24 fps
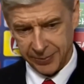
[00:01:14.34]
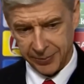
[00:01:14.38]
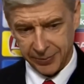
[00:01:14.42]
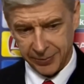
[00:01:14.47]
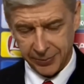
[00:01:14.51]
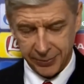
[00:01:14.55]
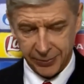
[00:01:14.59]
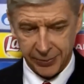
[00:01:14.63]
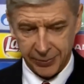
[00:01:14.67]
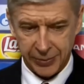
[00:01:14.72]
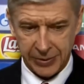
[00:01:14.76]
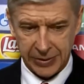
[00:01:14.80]
it
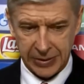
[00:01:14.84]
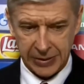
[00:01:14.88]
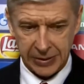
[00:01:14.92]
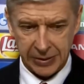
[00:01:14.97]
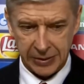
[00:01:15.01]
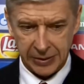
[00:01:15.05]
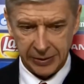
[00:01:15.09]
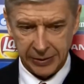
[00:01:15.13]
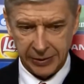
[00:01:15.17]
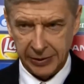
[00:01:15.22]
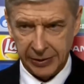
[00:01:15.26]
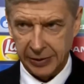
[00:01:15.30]
seems?
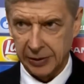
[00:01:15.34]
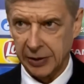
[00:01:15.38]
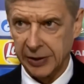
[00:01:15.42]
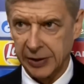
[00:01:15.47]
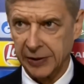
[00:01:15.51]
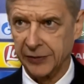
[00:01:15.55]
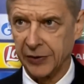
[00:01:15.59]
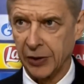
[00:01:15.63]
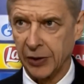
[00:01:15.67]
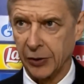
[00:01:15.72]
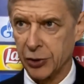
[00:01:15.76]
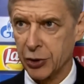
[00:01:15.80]
It
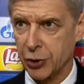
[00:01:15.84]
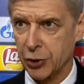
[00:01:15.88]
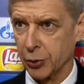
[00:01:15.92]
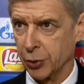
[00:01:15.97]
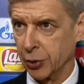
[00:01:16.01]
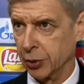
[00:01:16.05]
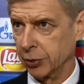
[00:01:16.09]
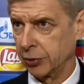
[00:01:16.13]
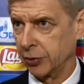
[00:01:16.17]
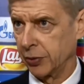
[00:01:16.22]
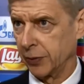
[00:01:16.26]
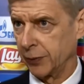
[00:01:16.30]
leaves us
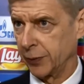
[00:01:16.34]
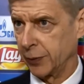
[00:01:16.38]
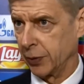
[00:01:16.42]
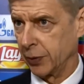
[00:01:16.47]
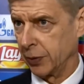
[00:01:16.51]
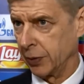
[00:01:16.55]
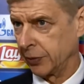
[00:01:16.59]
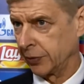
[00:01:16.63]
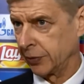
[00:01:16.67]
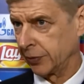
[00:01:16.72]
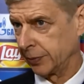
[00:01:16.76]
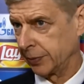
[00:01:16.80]
short, of
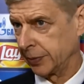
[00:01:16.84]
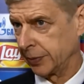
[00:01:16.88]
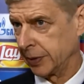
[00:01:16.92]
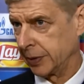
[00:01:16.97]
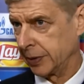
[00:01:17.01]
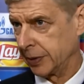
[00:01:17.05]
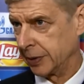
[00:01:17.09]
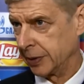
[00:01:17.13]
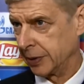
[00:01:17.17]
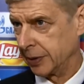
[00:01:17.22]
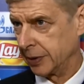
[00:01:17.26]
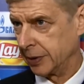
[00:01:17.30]
course. Uh,
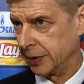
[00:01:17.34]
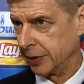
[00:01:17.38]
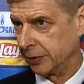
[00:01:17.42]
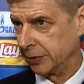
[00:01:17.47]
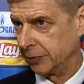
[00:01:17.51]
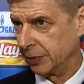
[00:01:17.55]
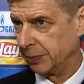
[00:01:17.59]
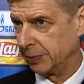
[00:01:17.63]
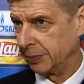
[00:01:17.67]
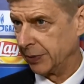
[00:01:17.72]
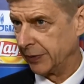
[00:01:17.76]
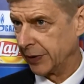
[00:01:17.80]

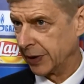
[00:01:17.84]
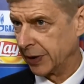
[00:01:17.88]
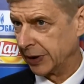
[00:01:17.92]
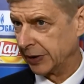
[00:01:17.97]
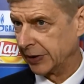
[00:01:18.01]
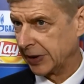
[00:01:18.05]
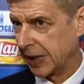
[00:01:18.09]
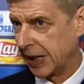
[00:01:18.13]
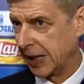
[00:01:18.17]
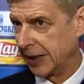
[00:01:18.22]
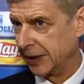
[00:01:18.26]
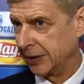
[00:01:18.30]
it will be very
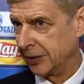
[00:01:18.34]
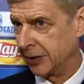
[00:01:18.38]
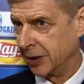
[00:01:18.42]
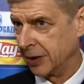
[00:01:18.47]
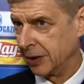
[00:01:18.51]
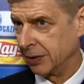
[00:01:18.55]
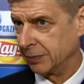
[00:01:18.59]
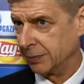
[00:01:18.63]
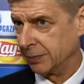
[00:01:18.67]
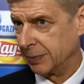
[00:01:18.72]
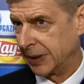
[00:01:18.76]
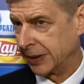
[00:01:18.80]
tight
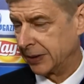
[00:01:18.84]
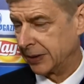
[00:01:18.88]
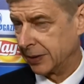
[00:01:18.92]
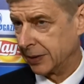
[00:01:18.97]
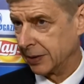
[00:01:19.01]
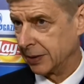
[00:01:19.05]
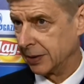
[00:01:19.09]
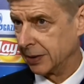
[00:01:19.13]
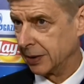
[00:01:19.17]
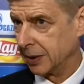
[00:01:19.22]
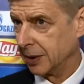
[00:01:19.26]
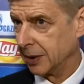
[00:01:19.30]
now, but
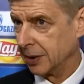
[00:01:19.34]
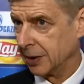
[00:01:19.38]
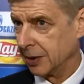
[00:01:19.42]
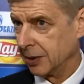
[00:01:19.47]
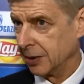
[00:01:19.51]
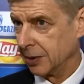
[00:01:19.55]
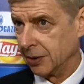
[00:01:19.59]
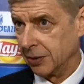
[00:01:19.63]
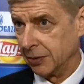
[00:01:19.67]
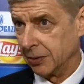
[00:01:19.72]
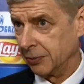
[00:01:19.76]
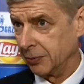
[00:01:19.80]

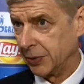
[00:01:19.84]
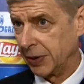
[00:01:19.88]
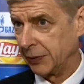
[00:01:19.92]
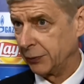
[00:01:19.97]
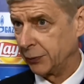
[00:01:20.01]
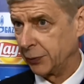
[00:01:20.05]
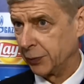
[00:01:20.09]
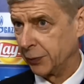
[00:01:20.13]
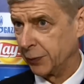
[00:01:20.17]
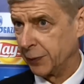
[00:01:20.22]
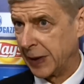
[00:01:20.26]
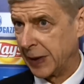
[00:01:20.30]
we
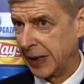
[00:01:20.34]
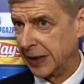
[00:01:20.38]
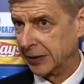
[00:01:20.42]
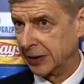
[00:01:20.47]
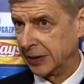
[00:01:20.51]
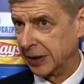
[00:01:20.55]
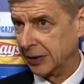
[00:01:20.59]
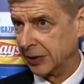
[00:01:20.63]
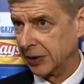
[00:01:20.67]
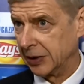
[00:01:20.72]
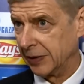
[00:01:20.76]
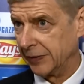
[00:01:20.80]
have to fight
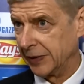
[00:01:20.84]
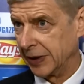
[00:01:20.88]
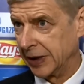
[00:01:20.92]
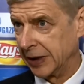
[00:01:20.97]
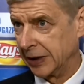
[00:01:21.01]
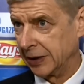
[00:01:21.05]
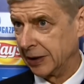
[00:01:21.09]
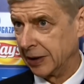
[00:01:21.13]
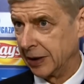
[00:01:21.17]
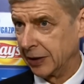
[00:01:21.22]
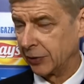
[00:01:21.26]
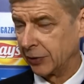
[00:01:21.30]
until the
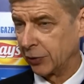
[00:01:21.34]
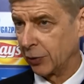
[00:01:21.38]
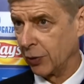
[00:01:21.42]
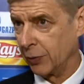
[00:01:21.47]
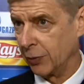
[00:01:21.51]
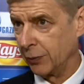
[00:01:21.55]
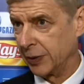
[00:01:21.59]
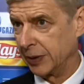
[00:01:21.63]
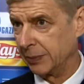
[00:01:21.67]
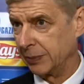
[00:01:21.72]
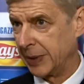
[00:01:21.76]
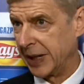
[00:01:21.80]
end. Let's
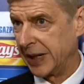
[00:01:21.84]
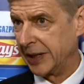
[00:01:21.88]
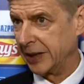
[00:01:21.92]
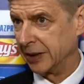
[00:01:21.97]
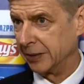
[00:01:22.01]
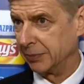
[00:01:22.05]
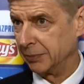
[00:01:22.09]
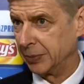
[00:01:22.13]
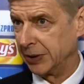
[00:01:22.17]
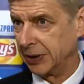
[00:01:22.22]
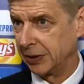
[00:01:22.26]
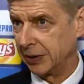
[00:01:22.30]
hope that
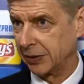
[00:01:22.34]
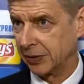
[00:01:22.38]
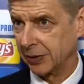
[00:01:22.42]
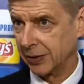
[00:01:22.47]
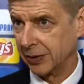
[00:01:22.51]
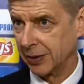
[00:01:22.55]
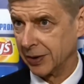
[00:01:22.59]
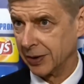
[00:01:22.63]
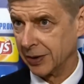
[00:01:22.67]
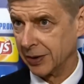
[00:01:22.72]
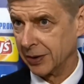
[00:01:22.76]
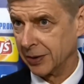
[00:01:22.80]
Bayern beats
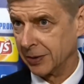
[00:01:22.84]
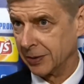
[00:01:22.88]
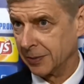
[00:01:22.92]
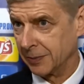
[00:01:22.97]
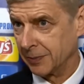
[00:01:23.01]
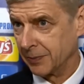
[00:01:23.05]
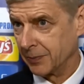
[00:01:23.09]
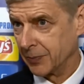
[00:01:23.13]
uh,